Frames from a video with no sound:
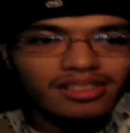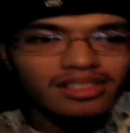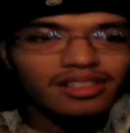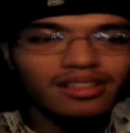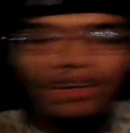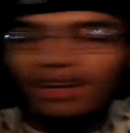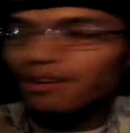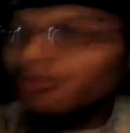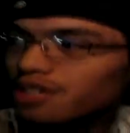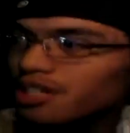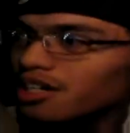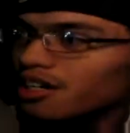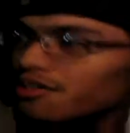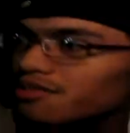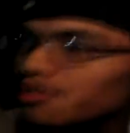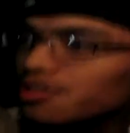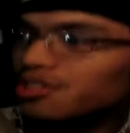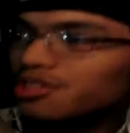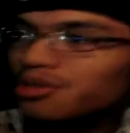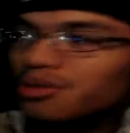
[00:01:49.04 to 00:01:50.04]
Yeah, I don't care if
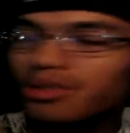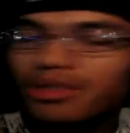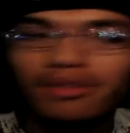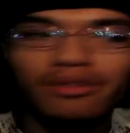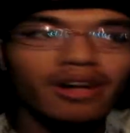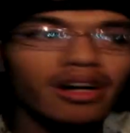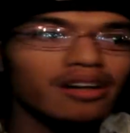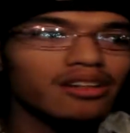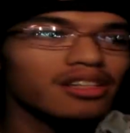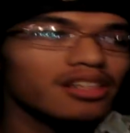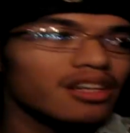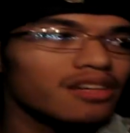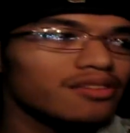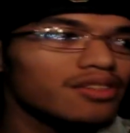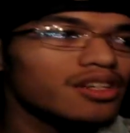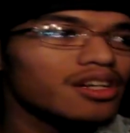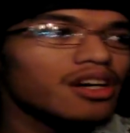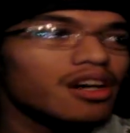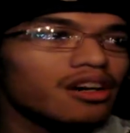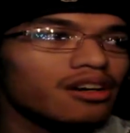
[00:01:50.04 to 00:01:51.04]
there's no one around. You
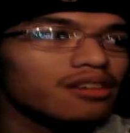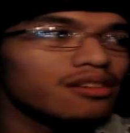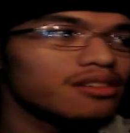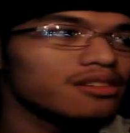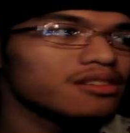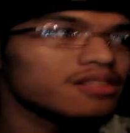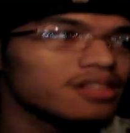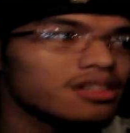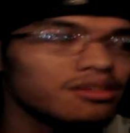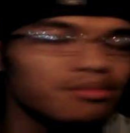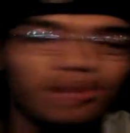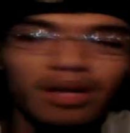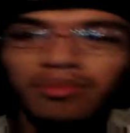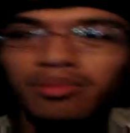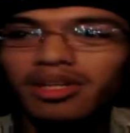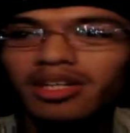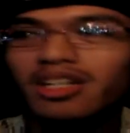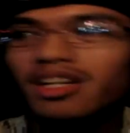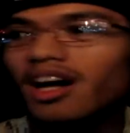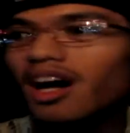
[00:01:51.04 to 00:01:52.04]
never know. Might
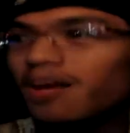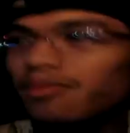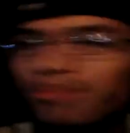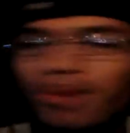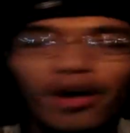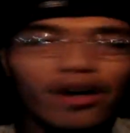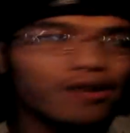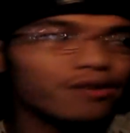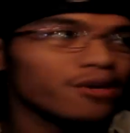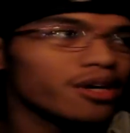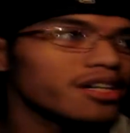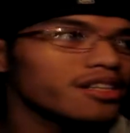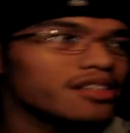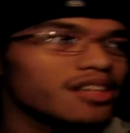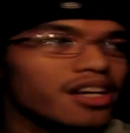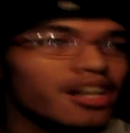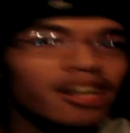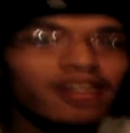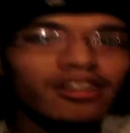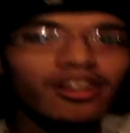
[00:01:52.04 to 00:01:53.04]
be a cop park right
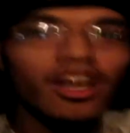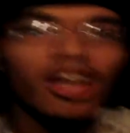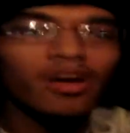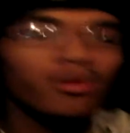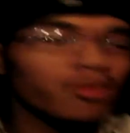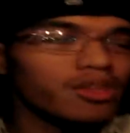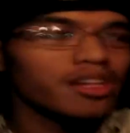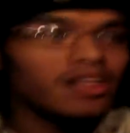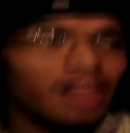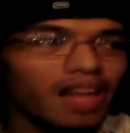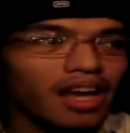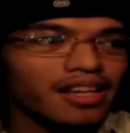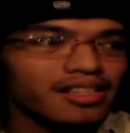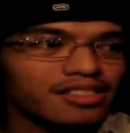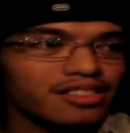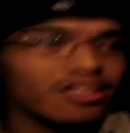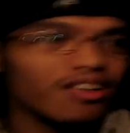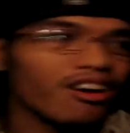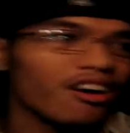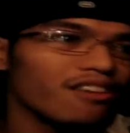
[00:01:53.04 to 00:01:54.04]
there with the
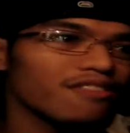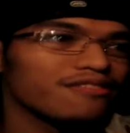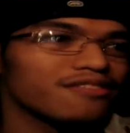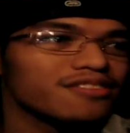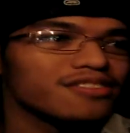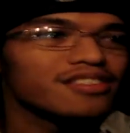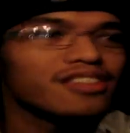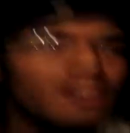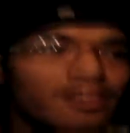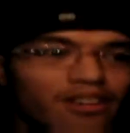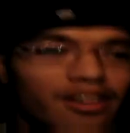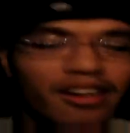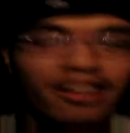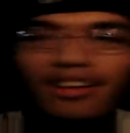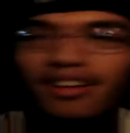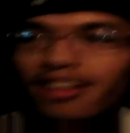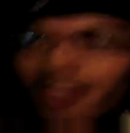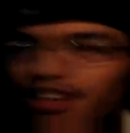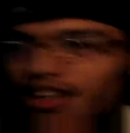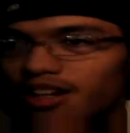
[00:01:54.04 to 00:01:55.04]
lights off. Okay.
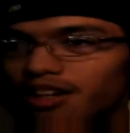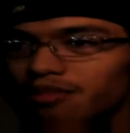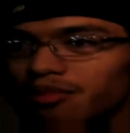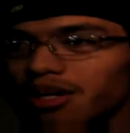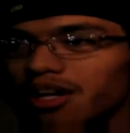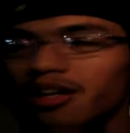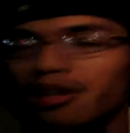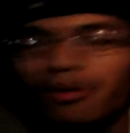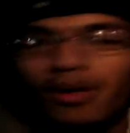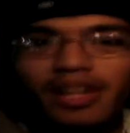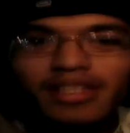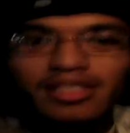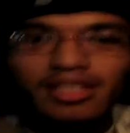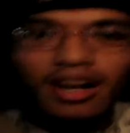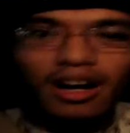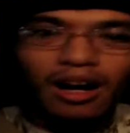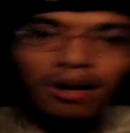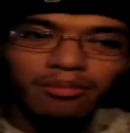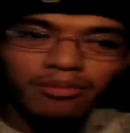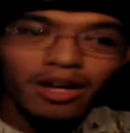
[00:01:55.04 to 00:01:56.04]
But anyways,
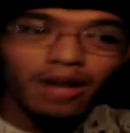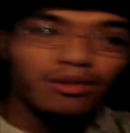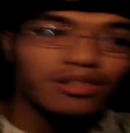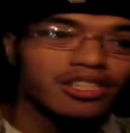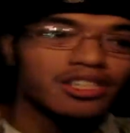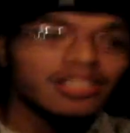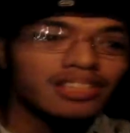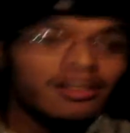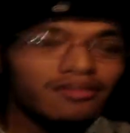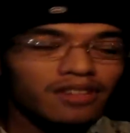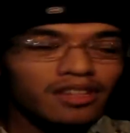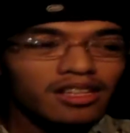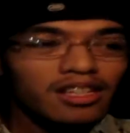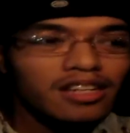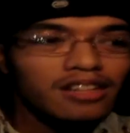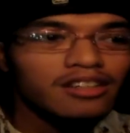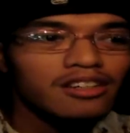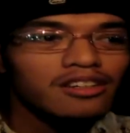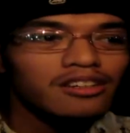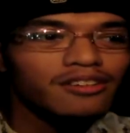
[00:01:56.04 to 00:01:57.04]
um, yeah, we just left the
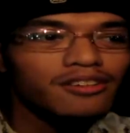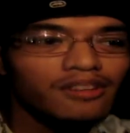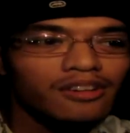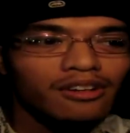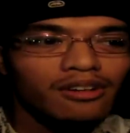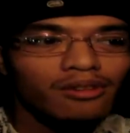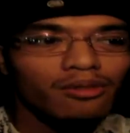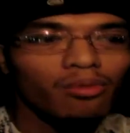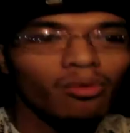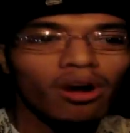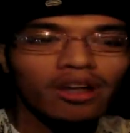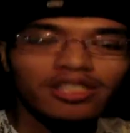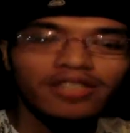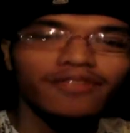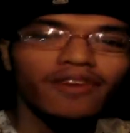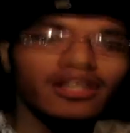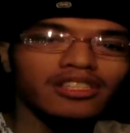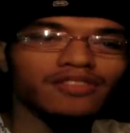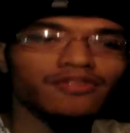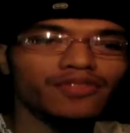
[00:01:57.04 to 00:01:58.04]
theater, watched
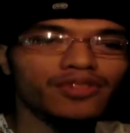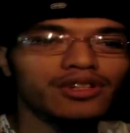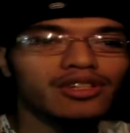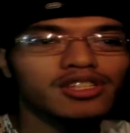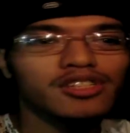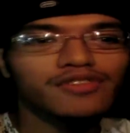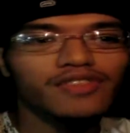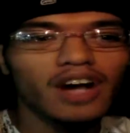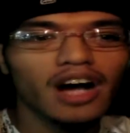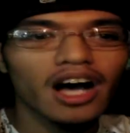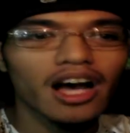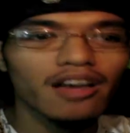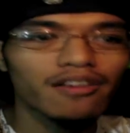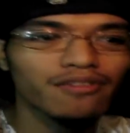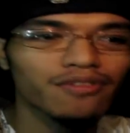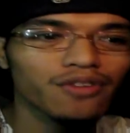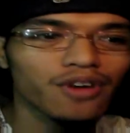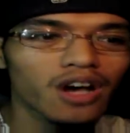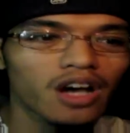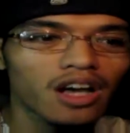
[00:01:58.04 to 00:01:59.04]
Fast and Furious
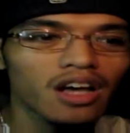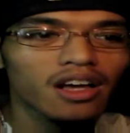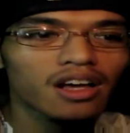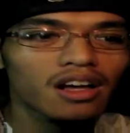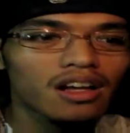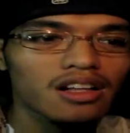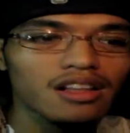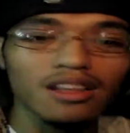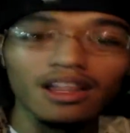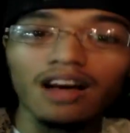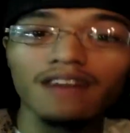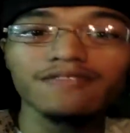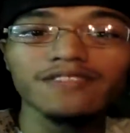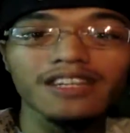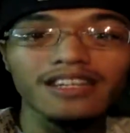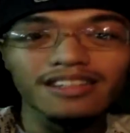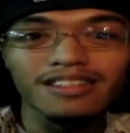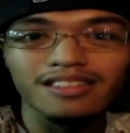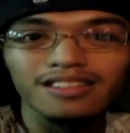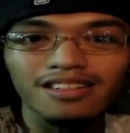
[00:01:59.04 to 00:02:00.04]
5, loved
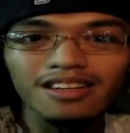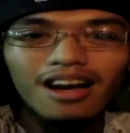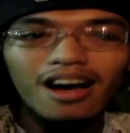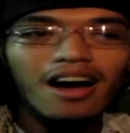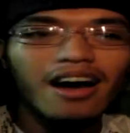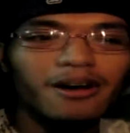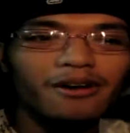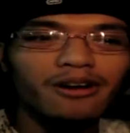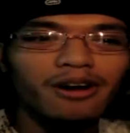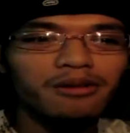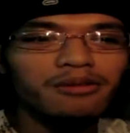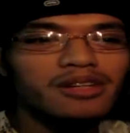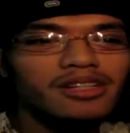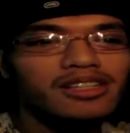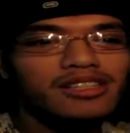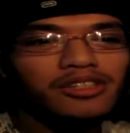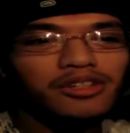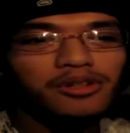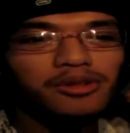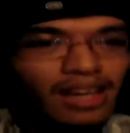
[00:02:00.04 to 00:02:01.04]
it. I, I,
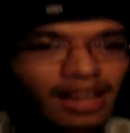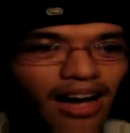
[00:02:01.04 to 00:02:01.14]
really do.